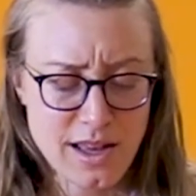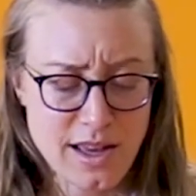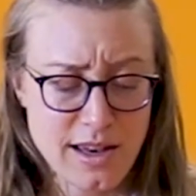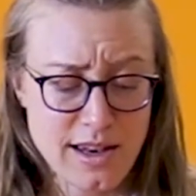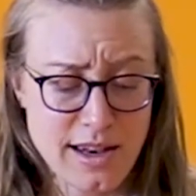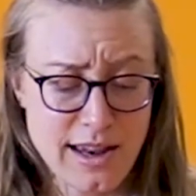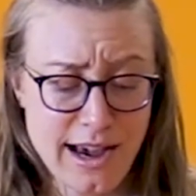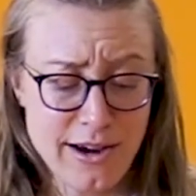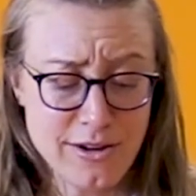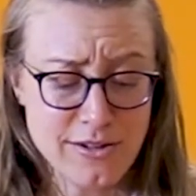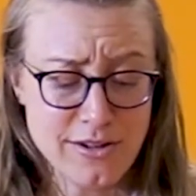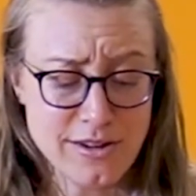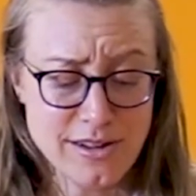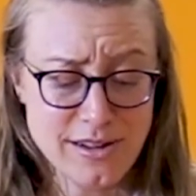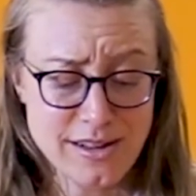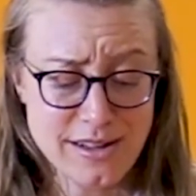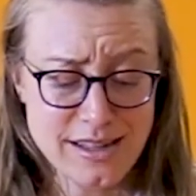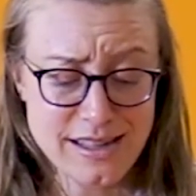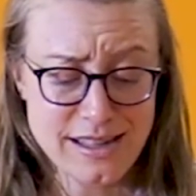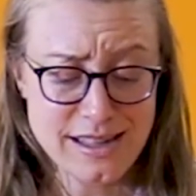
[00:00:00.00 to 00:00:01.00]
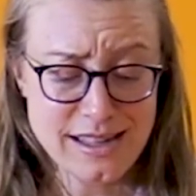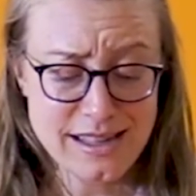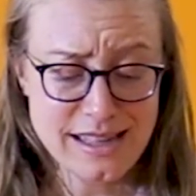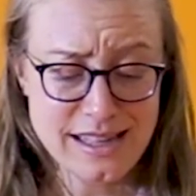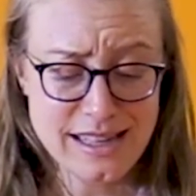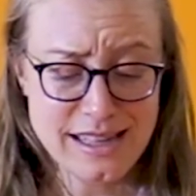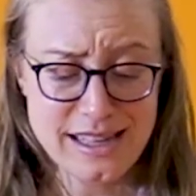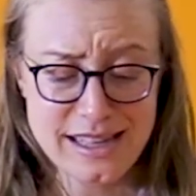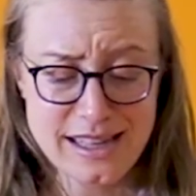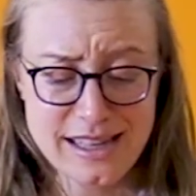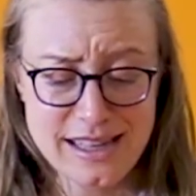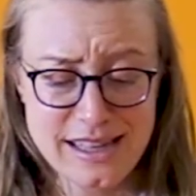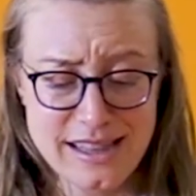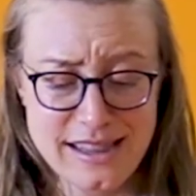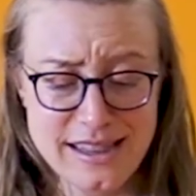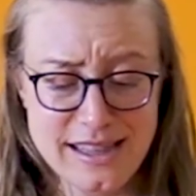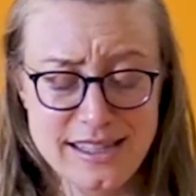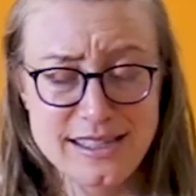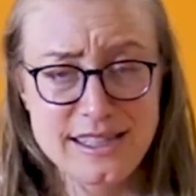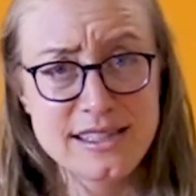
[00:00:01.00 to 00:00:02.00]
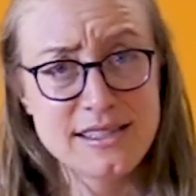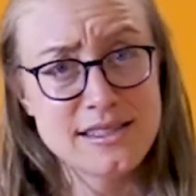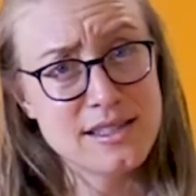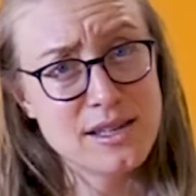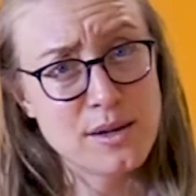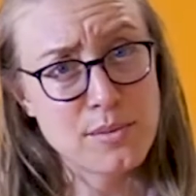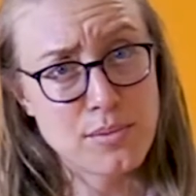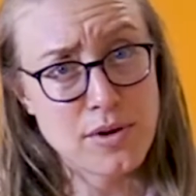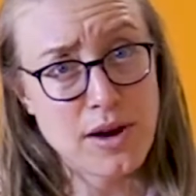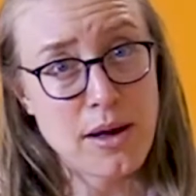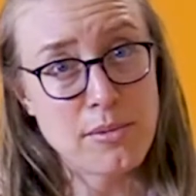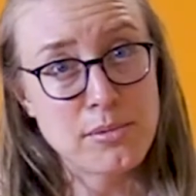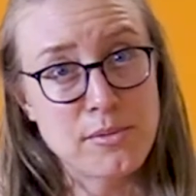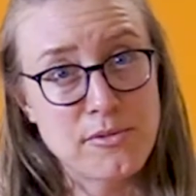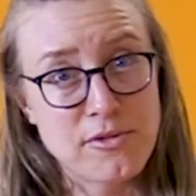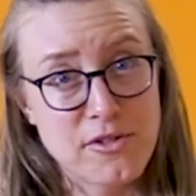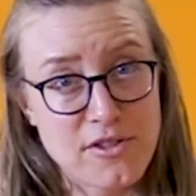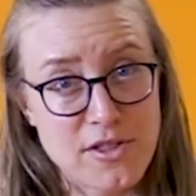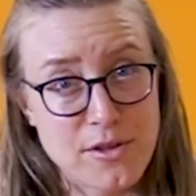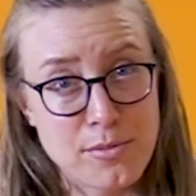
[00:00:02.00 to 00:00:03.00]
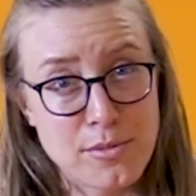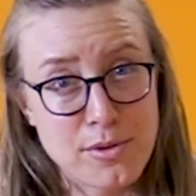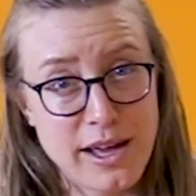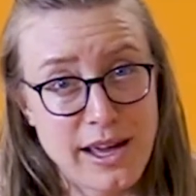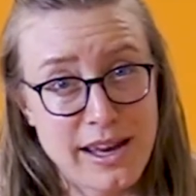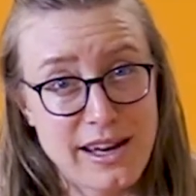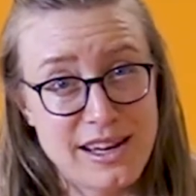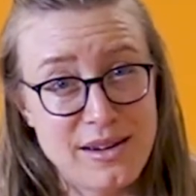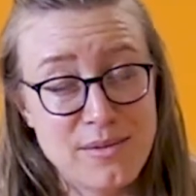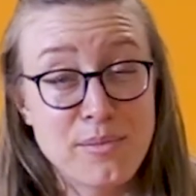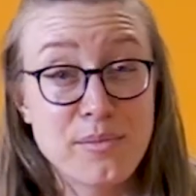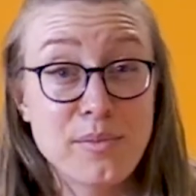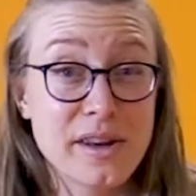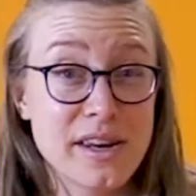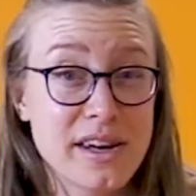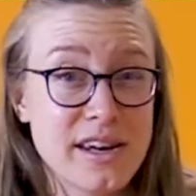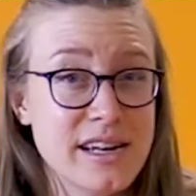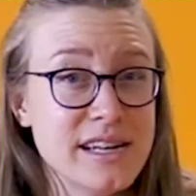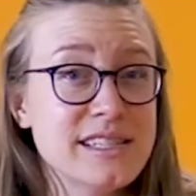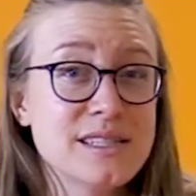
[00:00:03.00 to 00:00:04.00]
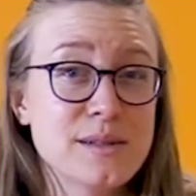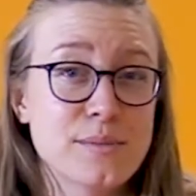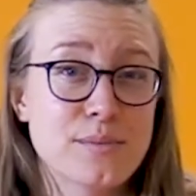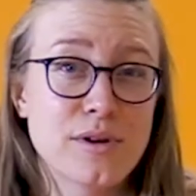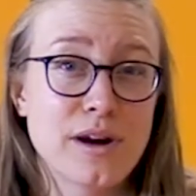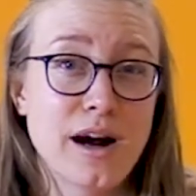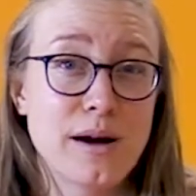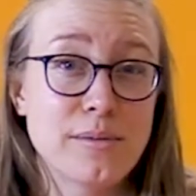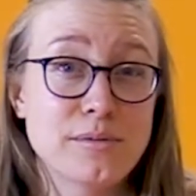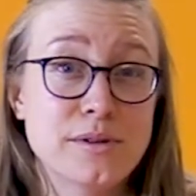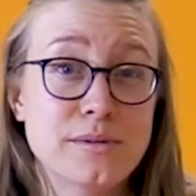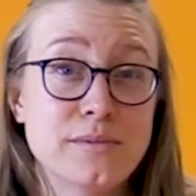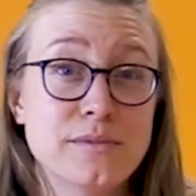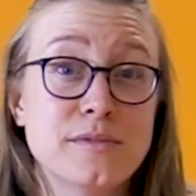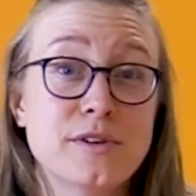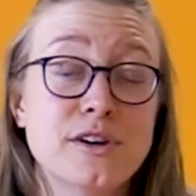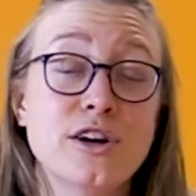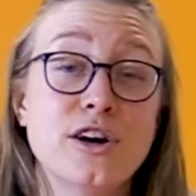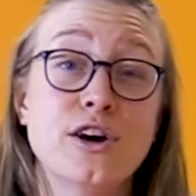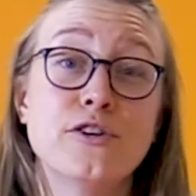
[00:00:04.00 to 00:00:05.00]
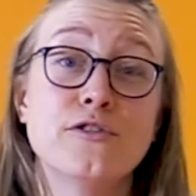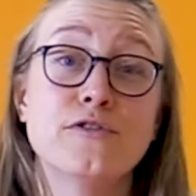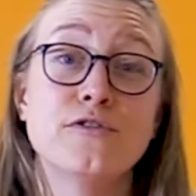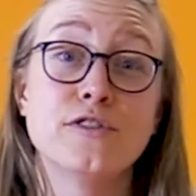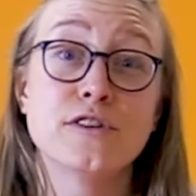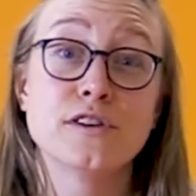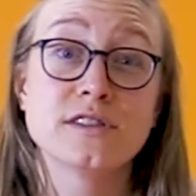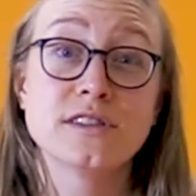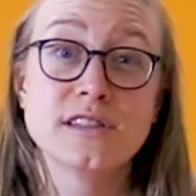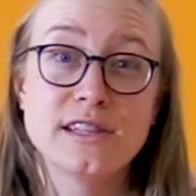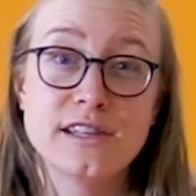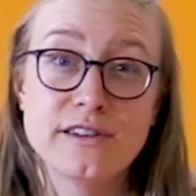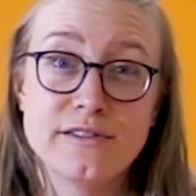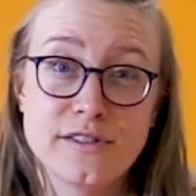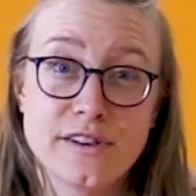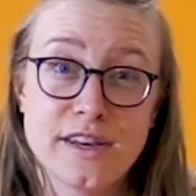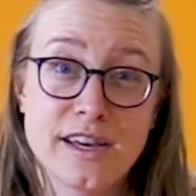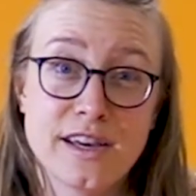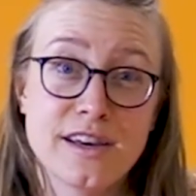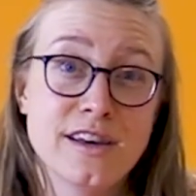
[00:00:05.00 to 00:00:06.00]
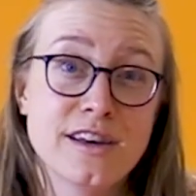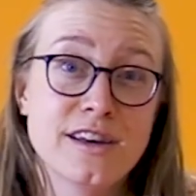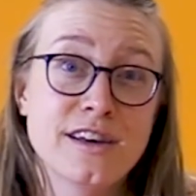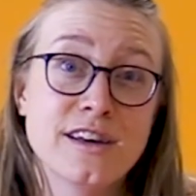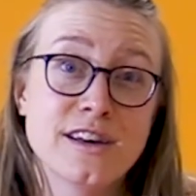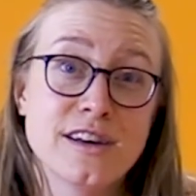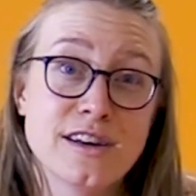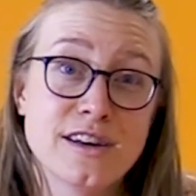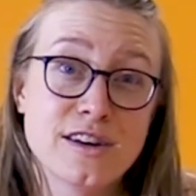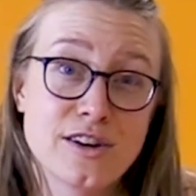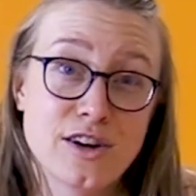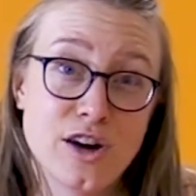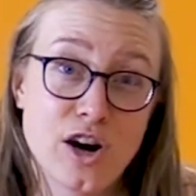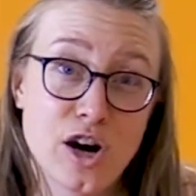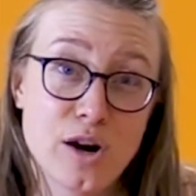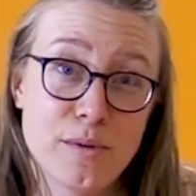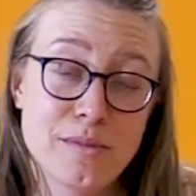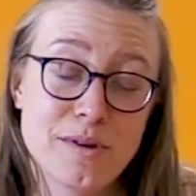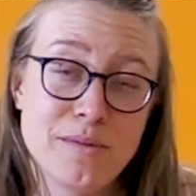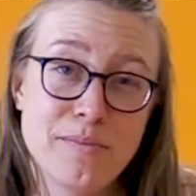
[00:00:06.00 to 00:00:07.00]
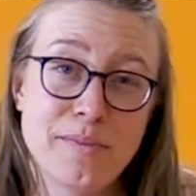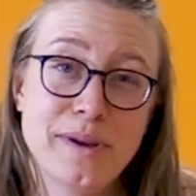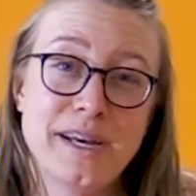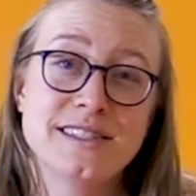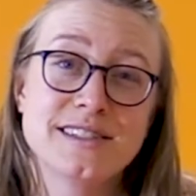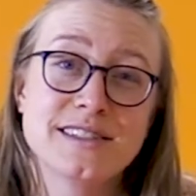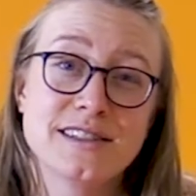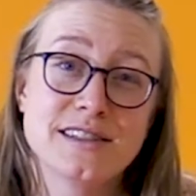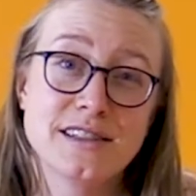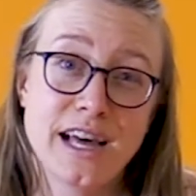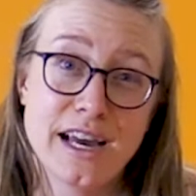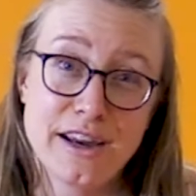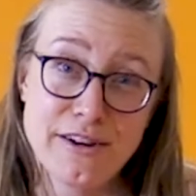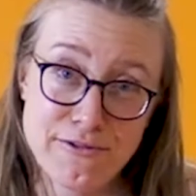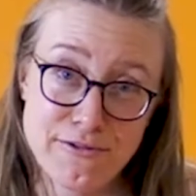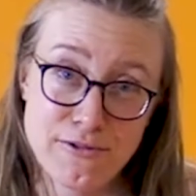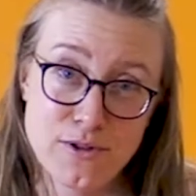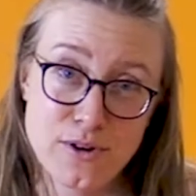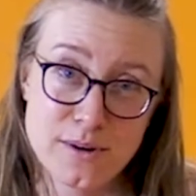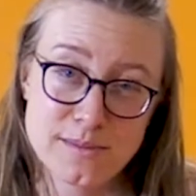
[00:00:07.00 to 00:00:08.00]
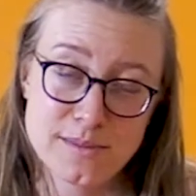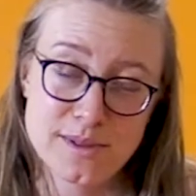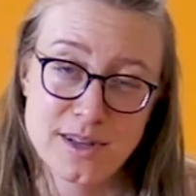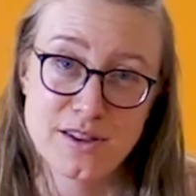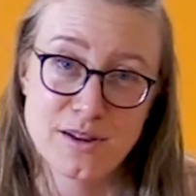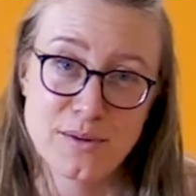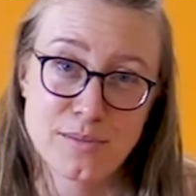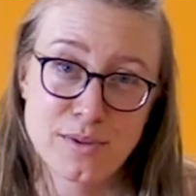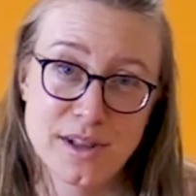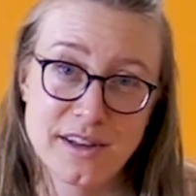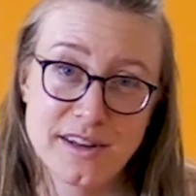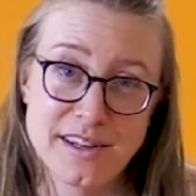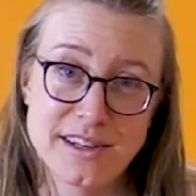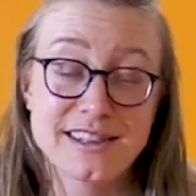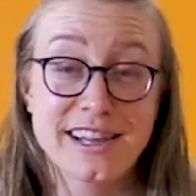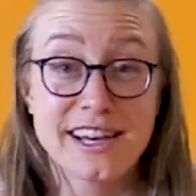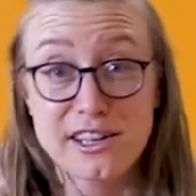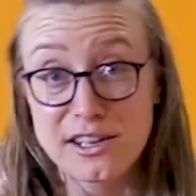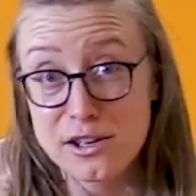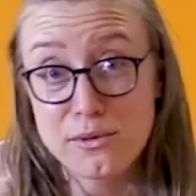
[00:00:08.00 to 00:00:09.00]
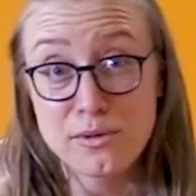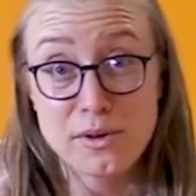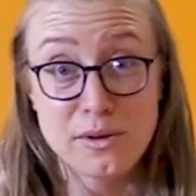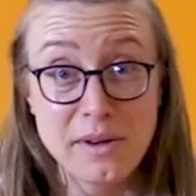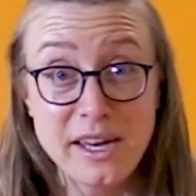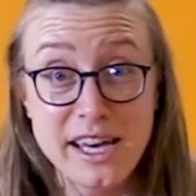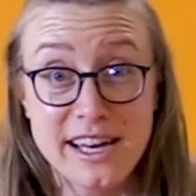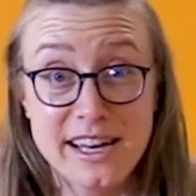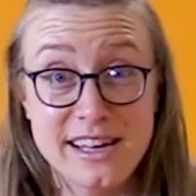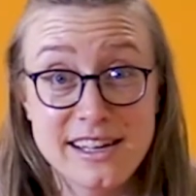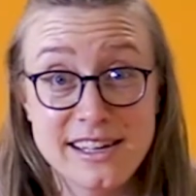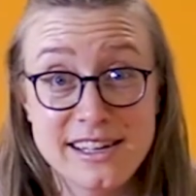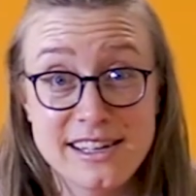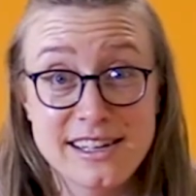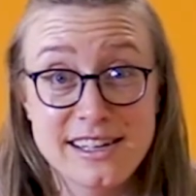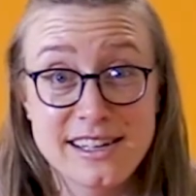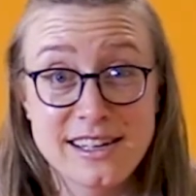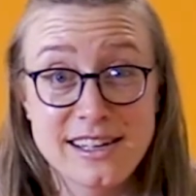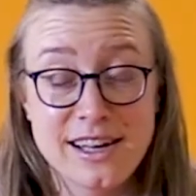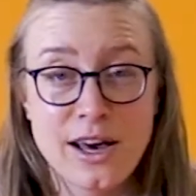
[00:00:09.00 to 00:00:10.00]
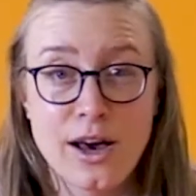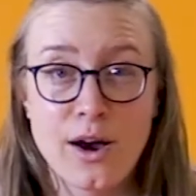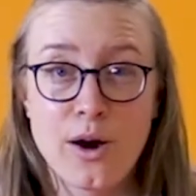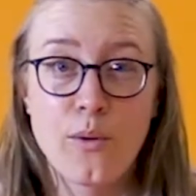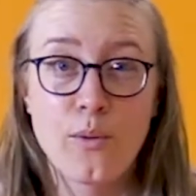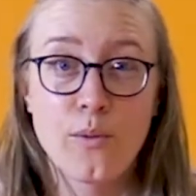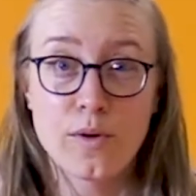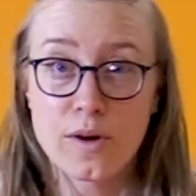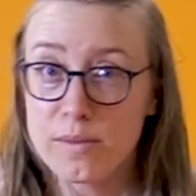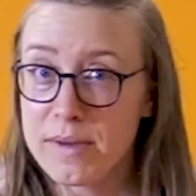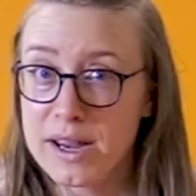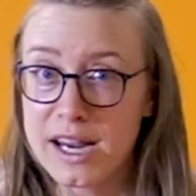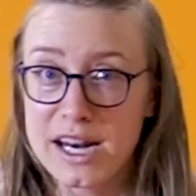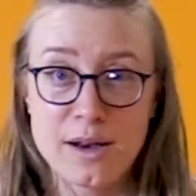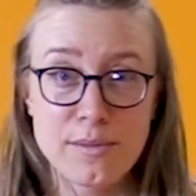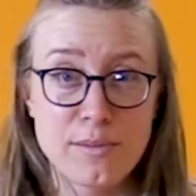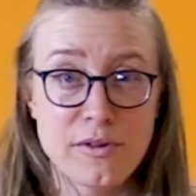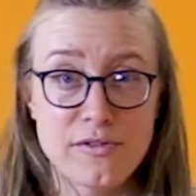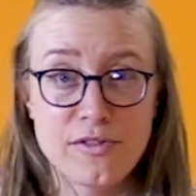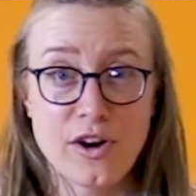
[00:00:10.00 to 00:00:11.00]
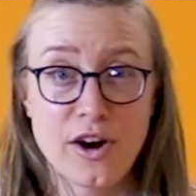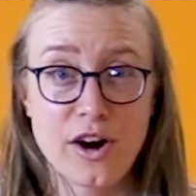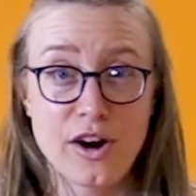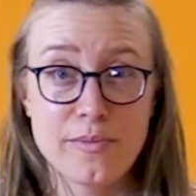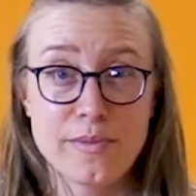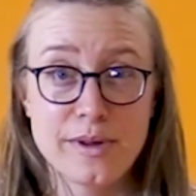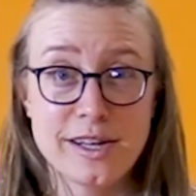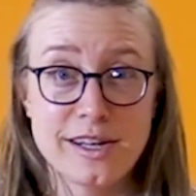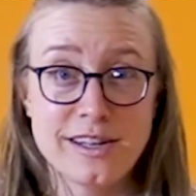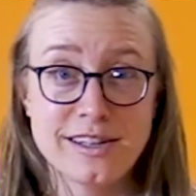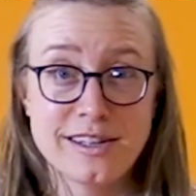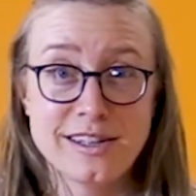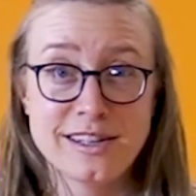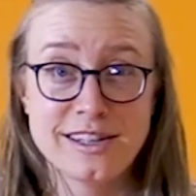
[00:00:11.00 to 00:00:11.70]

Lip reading: Now, this isn't a problem for the planet, but it is a problem for living carbon-based life forms on the planet, like you and me. We're made up of carbon.